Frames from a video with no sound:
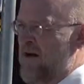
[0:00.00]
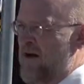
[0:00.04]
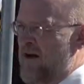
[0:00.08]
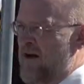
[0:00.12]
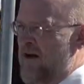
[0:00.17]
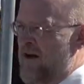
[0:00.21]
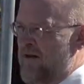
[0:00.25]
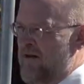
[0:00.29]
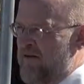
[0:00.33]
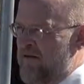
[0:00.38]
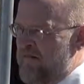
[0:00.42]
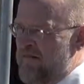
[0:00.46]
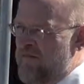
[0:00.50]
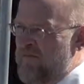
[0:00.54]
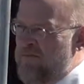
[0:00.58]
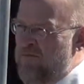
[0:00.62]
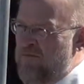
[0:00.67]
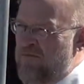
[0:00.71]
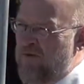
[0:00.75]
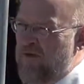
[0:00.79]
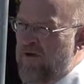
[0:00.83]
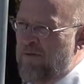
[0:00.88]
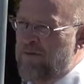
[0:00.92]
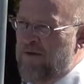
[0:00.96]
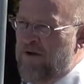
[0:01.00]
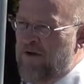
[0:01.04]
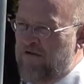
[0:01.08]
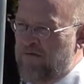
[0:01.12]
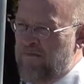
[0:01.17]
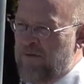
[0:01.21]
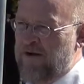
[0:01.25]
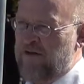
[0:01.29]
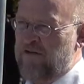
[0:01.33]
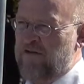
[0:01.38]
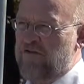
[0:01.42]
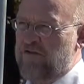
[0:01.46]
The
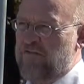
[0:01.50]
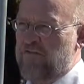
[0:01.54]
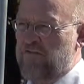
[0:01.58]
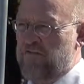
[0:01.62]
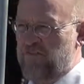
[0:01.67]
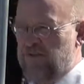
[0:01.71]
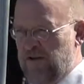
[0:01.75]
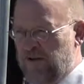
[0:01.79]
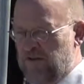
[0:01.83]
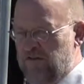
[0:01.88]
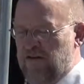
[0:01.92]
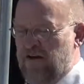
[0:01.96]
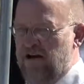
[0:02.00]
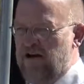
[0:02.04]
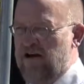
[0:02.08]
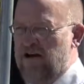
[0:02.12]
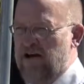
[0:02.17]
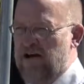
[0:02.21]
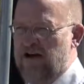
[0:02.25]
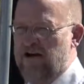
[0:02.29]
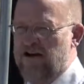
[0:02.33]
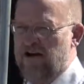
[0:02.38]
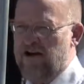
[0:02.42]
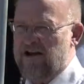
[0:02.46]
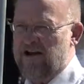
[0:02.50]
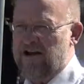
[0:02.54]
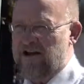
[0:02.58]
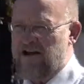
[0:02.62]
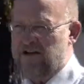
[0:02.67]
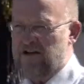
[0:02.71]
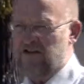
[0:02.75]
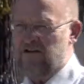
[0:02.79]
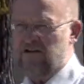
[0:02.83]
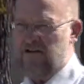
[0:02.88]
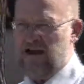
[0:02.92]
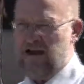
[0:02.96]
movements started out on
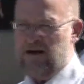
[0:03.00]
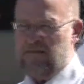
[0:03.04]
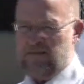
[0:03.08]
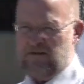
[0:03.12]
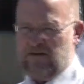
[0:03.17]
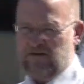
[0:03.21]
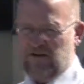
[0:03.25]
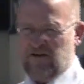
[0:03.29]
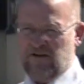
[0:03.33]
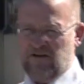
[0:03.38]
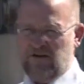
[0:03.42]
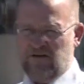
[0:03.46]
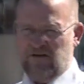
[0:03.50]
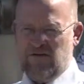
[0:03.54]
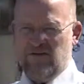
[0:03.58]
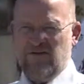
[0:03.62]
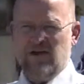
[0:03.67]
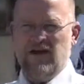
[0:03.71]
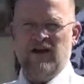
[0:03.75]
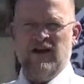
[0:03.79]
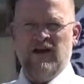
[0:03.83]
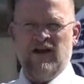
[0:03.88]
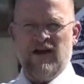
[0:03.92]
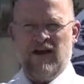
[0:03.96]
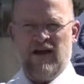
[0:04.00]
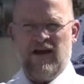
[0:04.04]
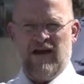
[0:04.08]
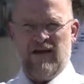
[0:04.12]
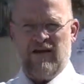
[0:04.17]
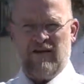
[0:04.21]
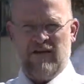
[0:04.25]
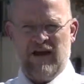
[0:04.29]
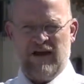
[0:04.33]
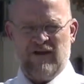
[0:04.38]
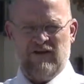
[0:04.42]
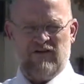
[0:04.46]
college campuses
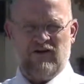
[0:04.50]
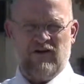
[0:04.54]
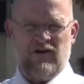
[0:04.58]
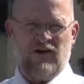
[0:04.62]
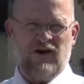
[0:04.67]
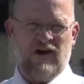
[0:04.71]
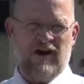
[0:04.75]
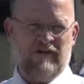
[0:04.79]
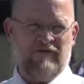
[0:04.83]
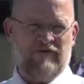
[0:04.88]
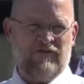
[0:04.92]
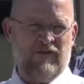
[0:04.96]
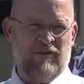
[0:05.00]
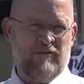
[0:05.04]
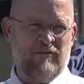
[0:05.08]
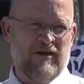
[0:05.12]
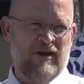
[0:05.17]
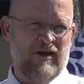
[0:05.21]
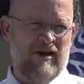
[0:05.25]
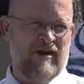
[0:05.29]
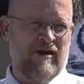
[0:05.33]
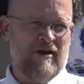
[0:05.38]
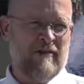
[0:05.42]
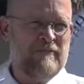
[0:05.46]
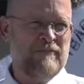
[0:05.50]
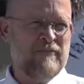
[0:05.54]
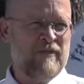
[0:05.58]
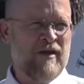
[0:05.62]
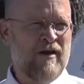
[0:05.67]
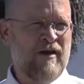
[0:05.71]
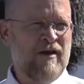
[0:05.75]
and then took off from there.